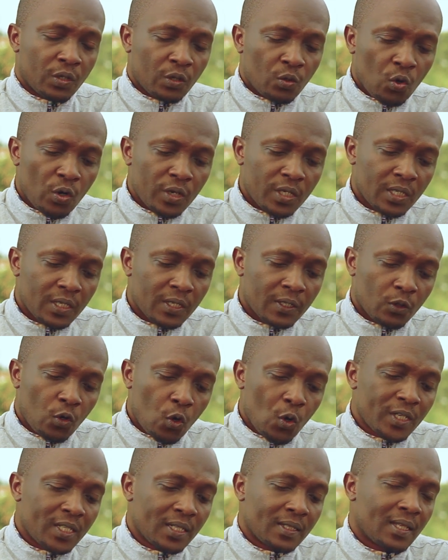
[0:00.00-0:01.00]
content
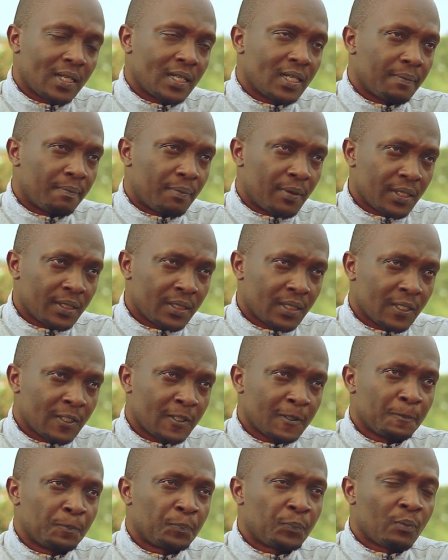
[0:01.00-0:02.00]
that depresses,